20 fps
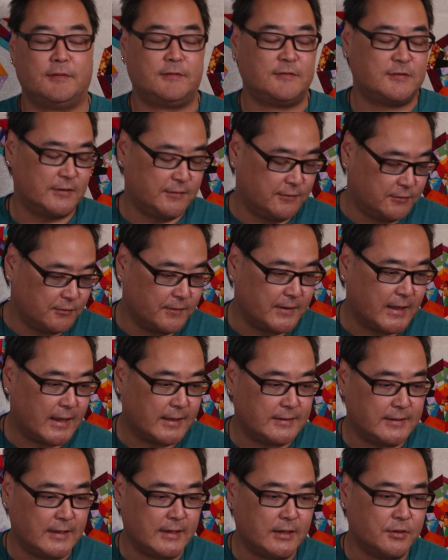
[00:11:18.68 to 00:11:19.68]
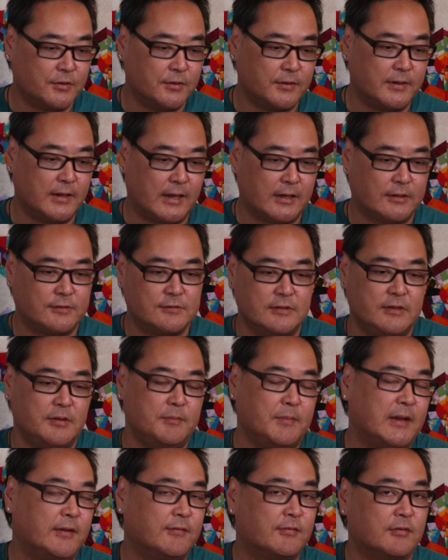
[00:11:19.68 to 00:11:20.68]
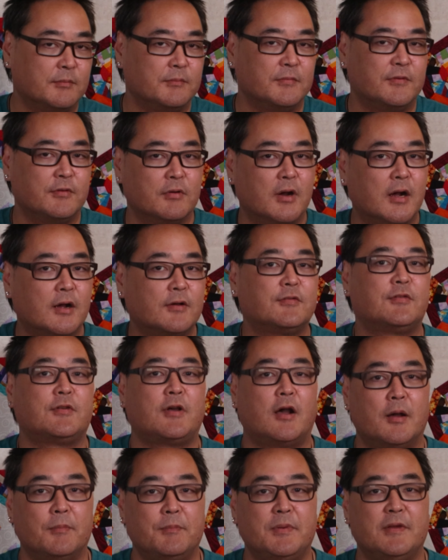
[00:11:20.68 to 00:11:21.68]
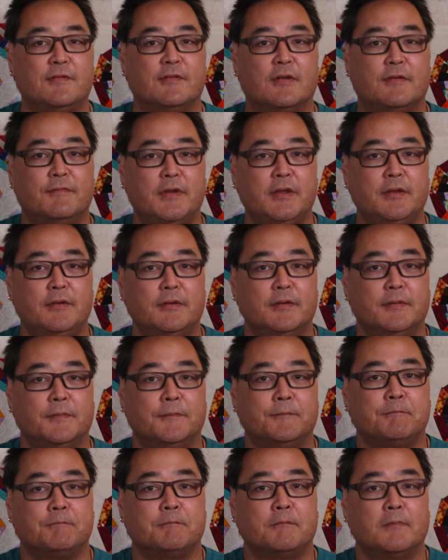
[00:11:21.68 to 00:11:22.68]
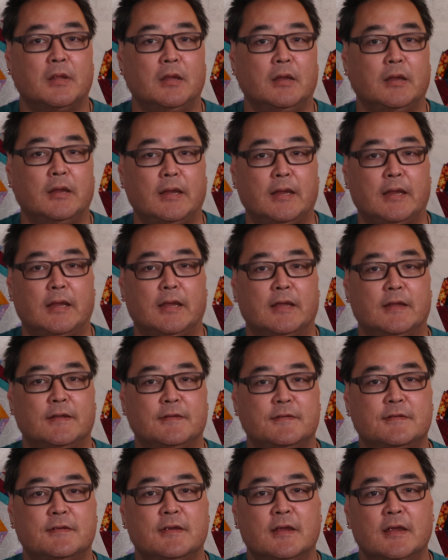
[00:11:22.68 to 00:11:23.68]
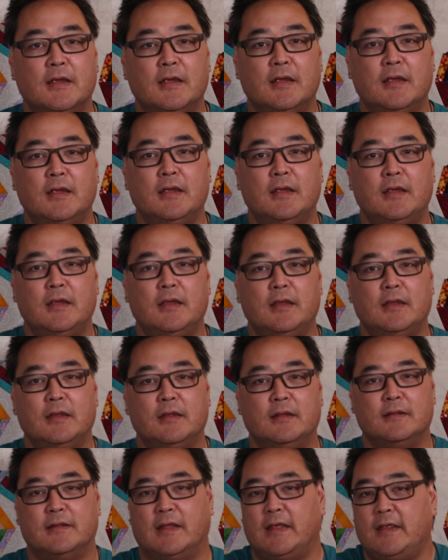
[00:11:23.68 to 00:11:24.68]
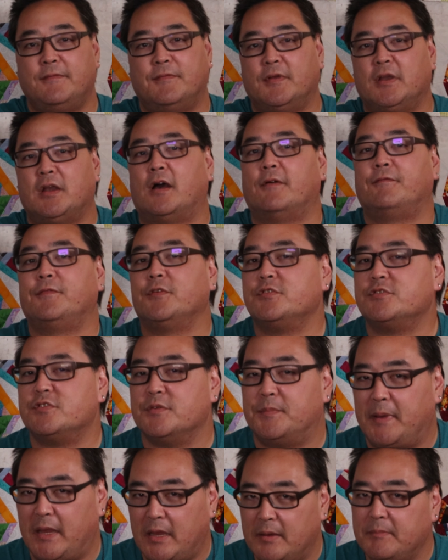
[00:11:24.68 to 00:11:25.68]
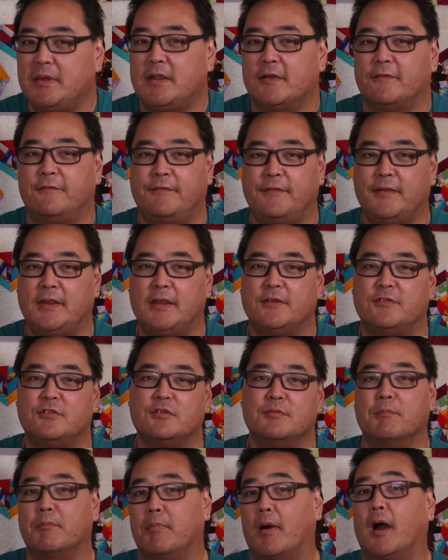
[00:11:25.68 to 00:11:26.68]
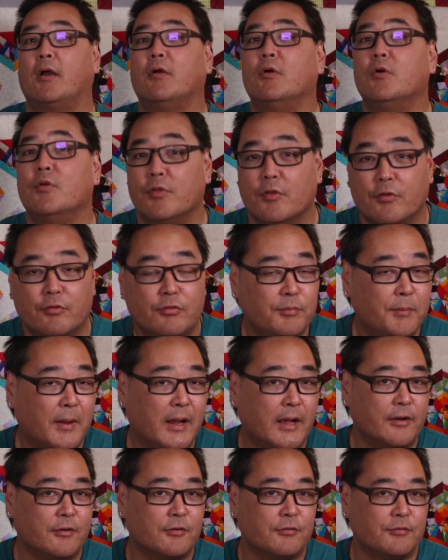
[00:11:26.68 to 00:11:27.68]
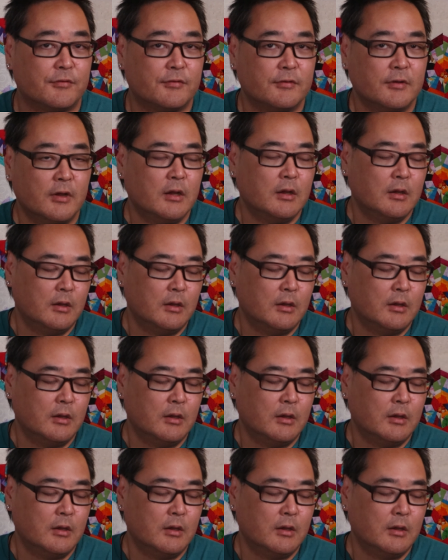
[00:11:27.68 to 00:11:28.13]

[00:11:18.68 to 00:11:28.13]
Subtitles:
just so that they could actually make some Xerox copies of it. And they even offered to pay me a fee to borrow those patterns.